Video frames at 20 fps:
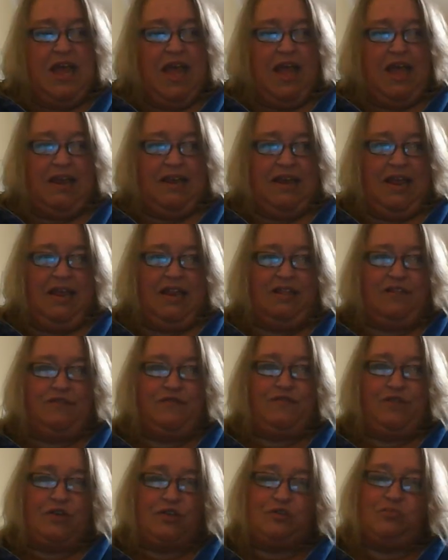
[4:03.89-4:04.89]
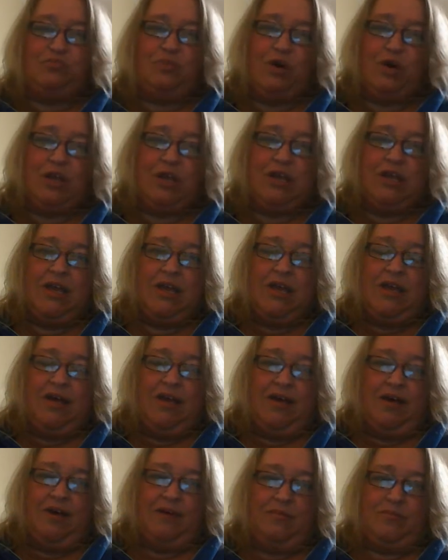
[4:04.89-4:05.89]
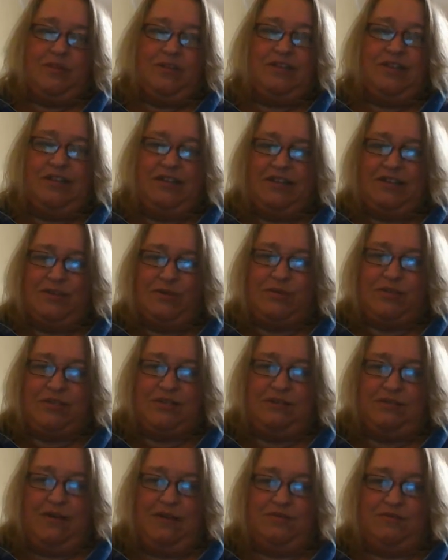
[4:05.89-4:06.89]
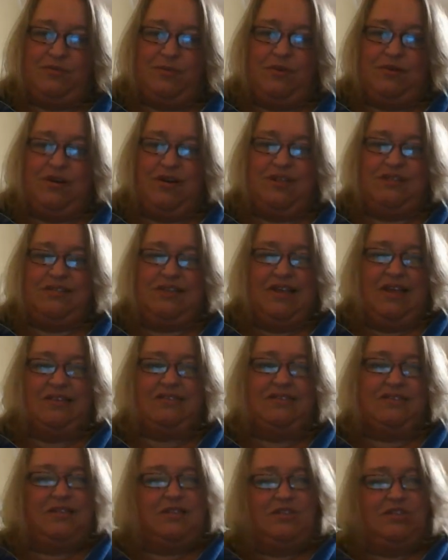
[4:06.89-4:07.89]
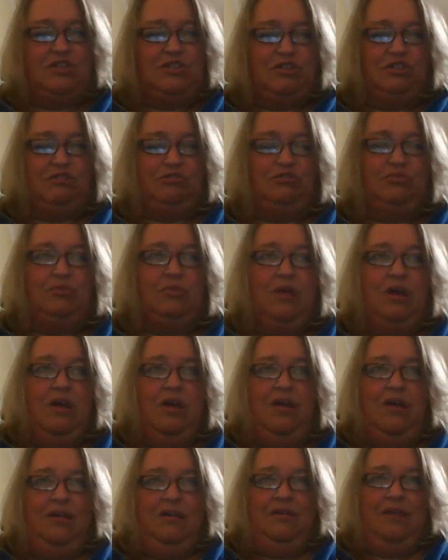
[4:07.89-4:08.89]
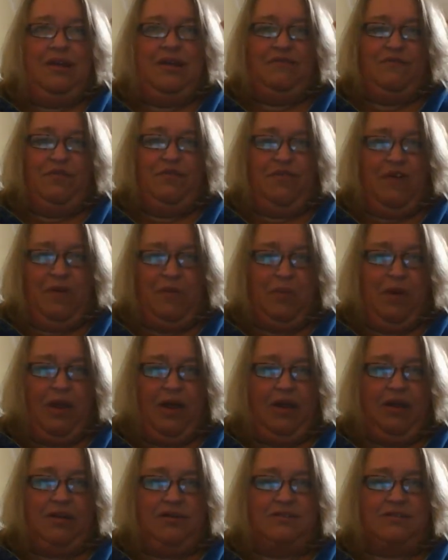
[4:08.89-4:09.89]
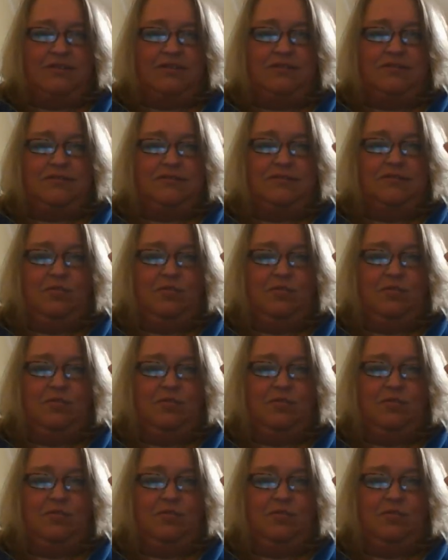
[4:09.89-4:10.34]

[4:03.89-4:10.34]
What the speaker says: And in the first book, Lily loses a loved one, and it's against these two evil vampires,